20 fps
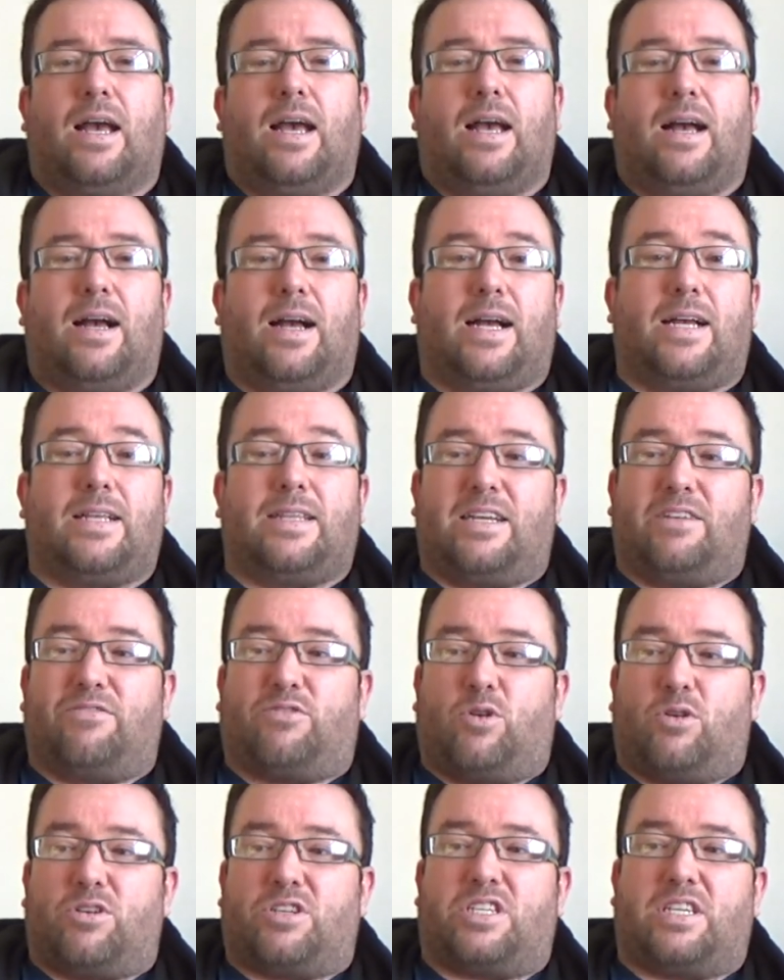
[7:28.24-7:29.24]
And then
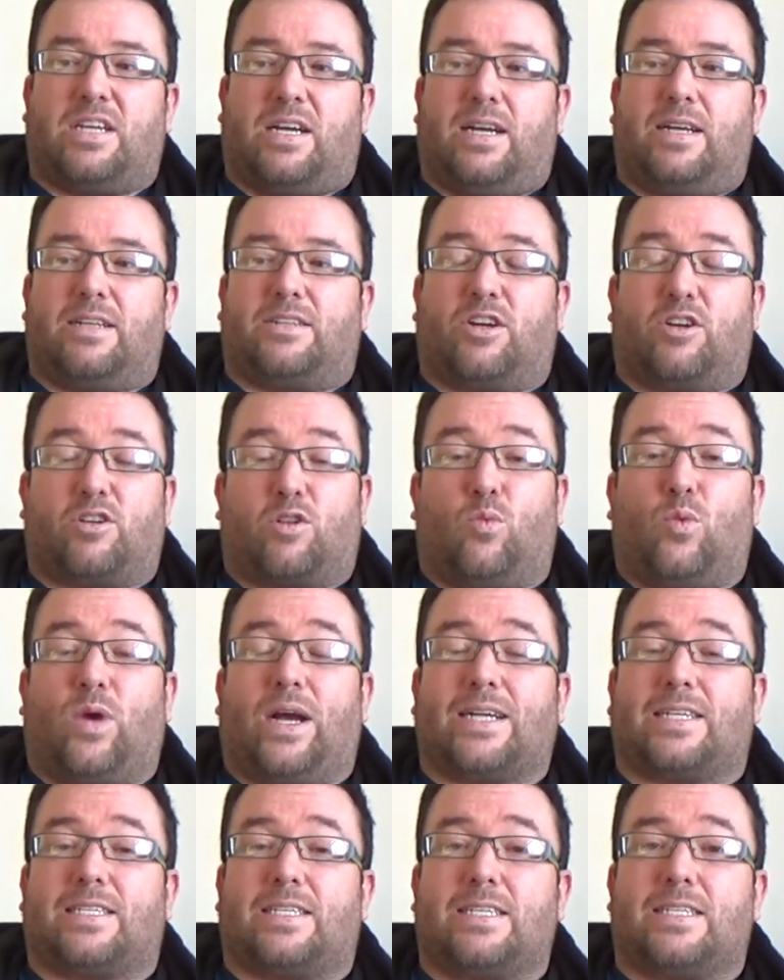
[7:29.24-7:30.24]
of course Turtle
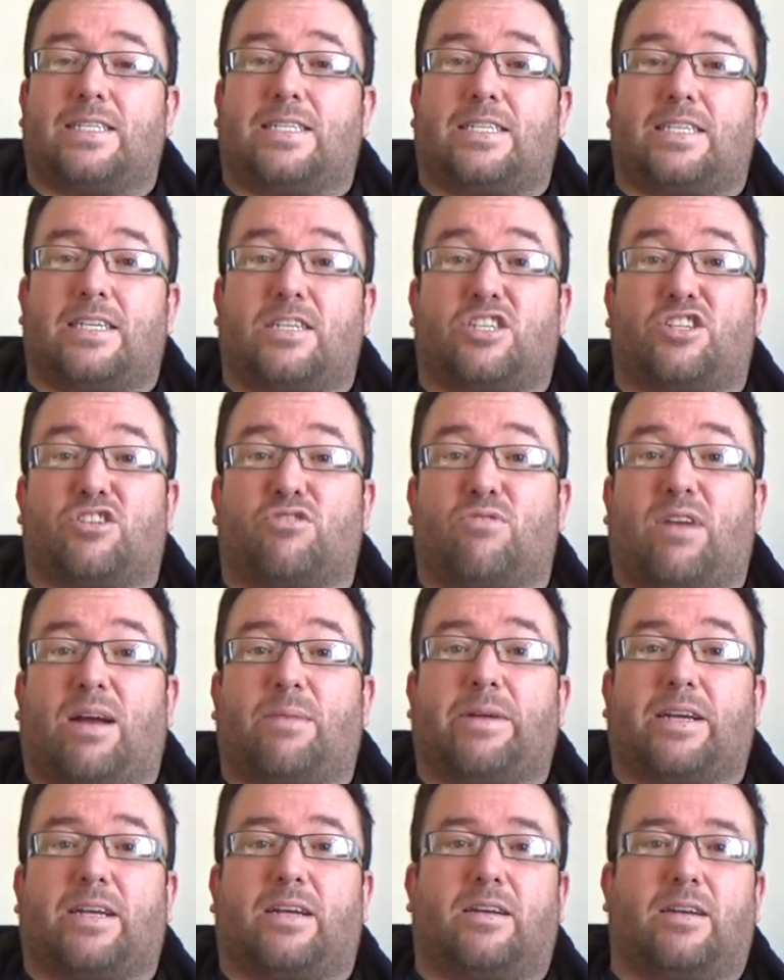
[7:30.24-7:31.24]
Wax's
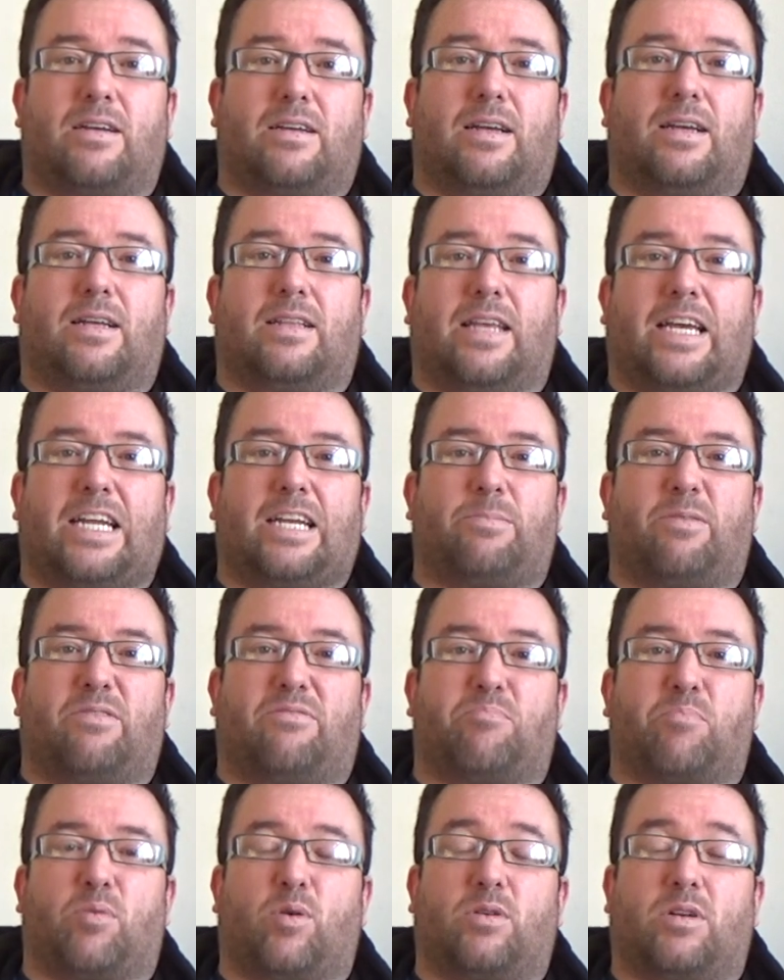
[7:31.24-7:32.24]
ceramic lineup
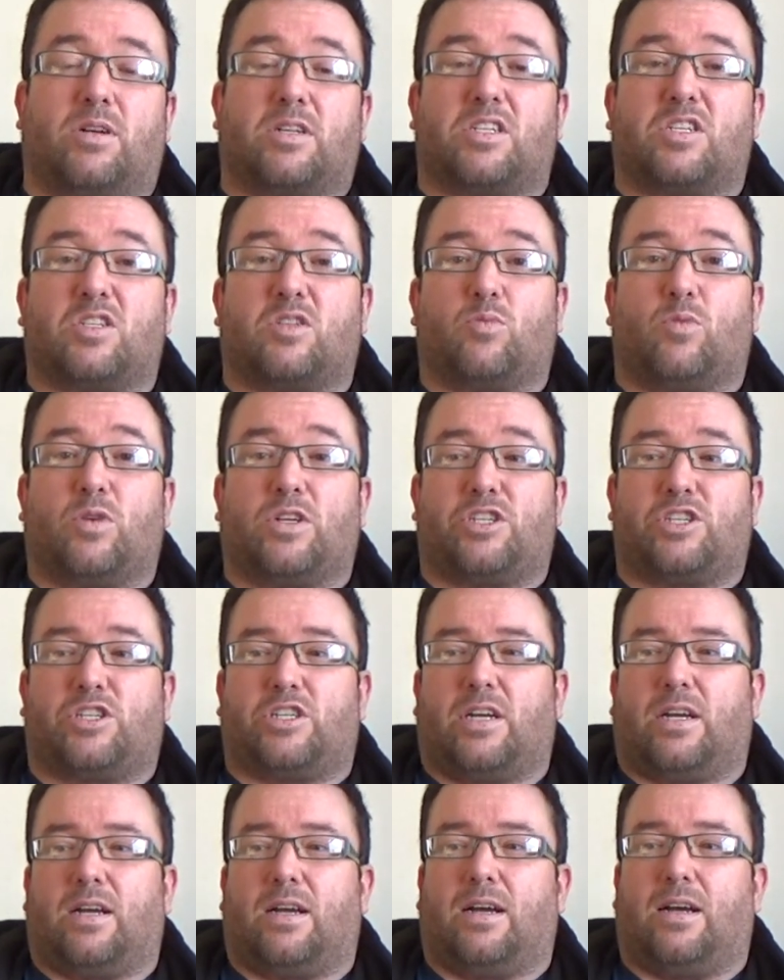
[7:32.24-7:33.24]
of products,
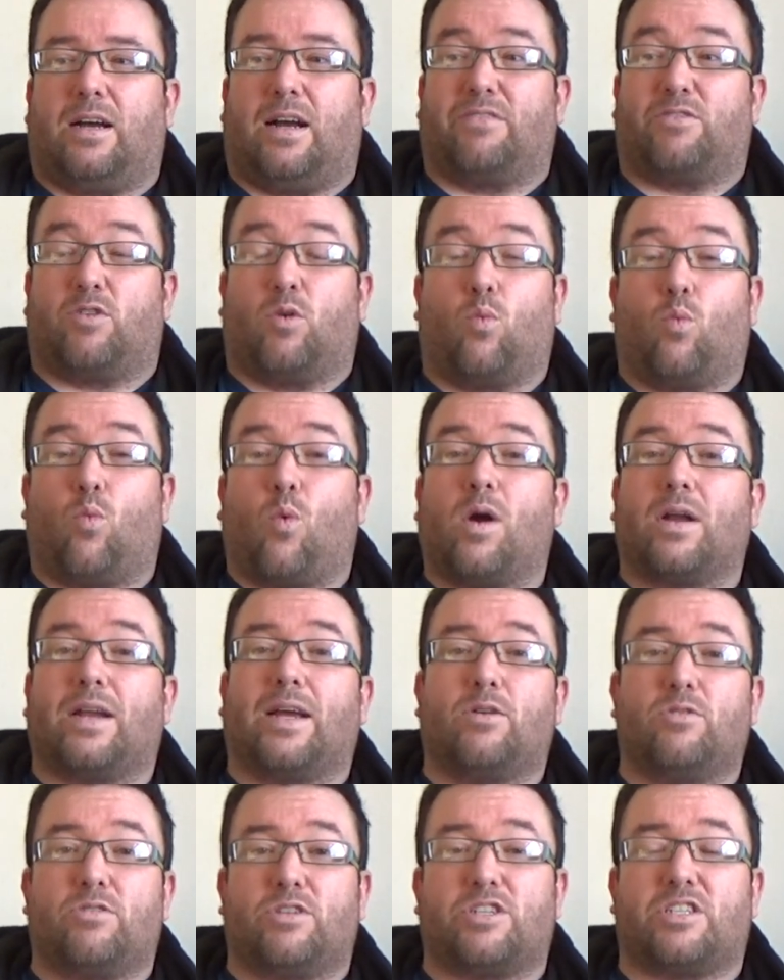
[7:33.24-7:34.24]
which I've got one
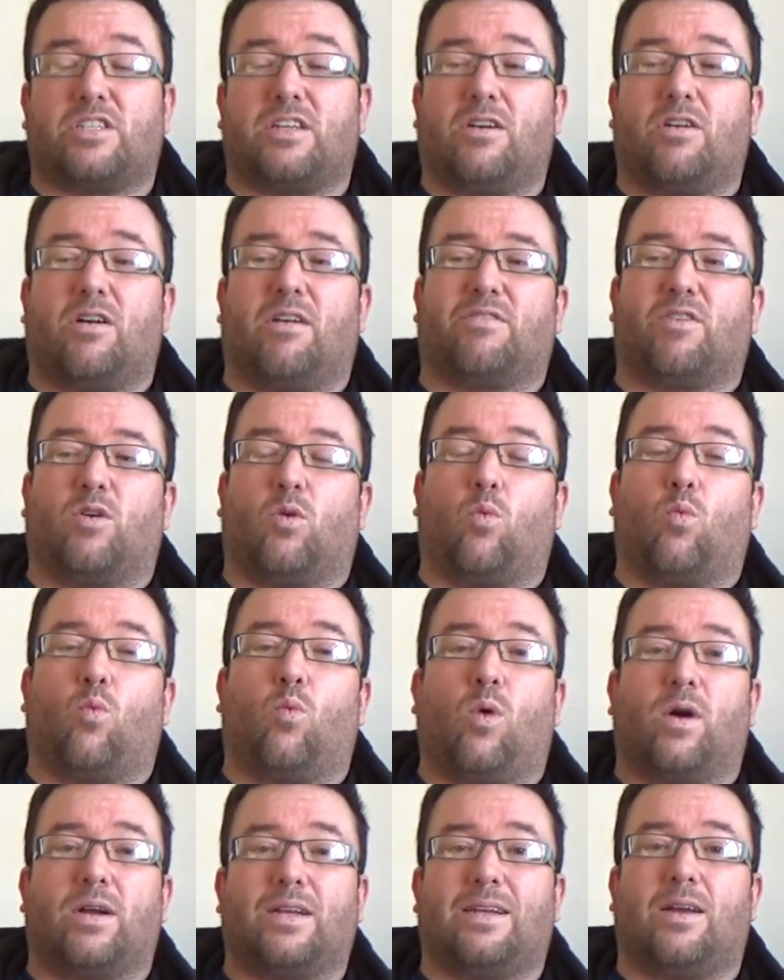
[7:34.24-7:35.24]
out just now. I've got
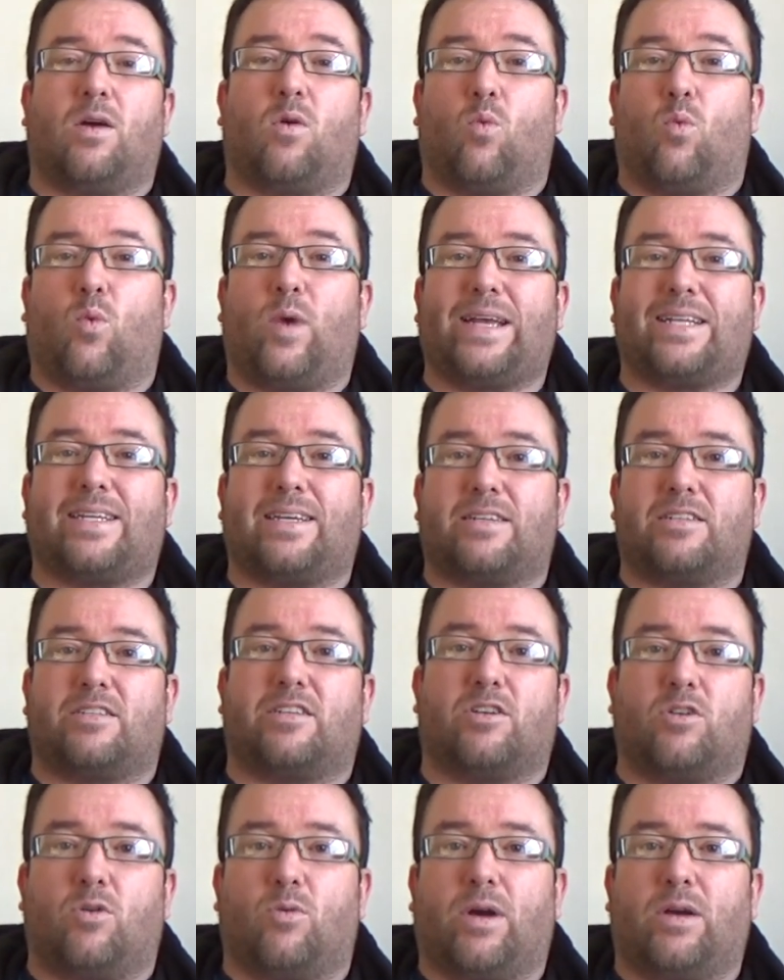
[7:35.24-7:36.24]
one waiting
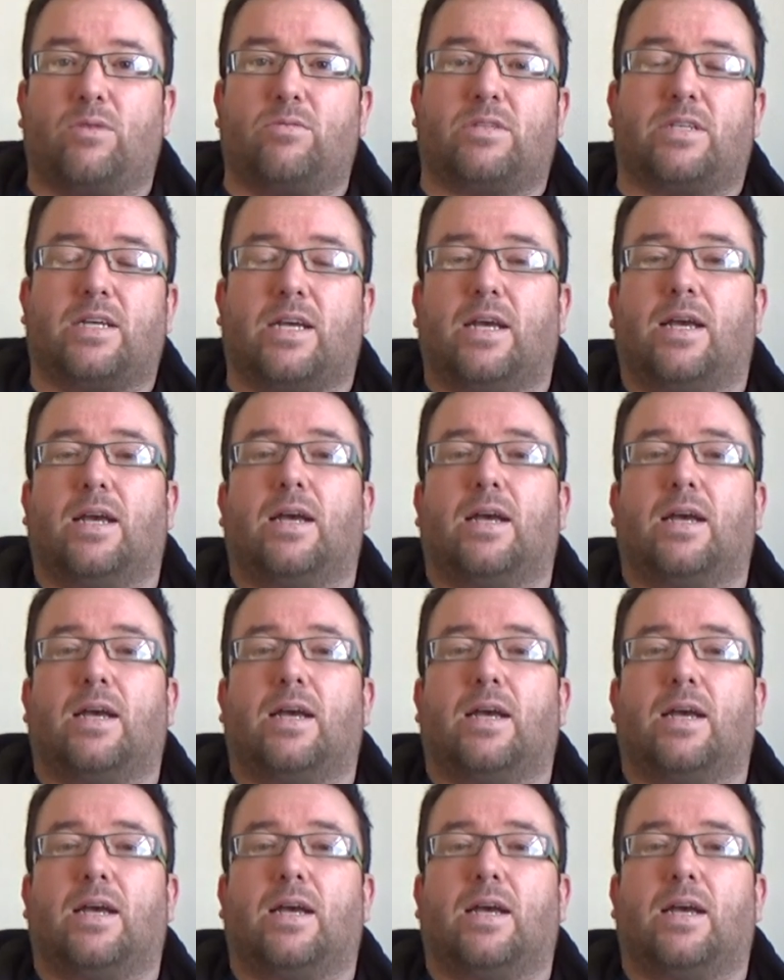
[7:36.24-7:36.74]
to go out,